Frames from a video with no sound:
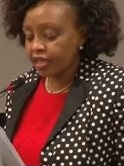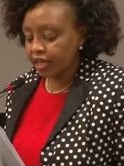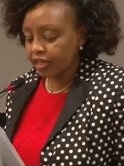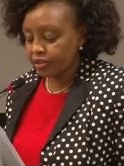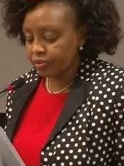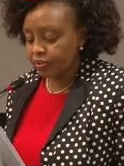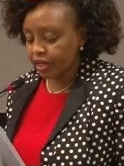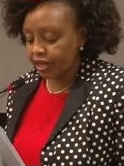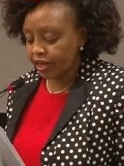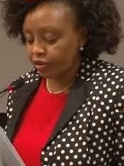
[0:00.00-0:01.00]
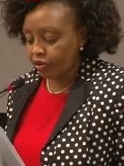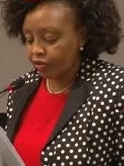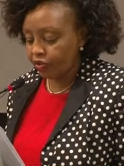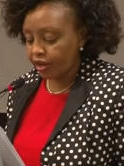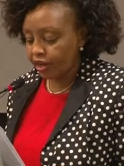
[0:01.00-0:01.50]
that we can
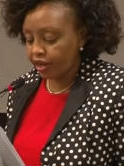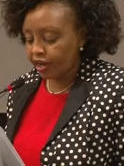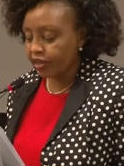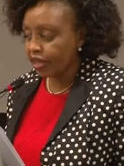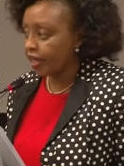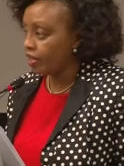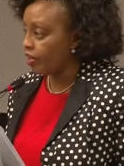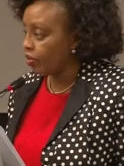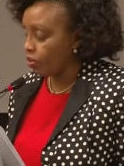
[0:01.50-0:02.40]
offer at the Kenyan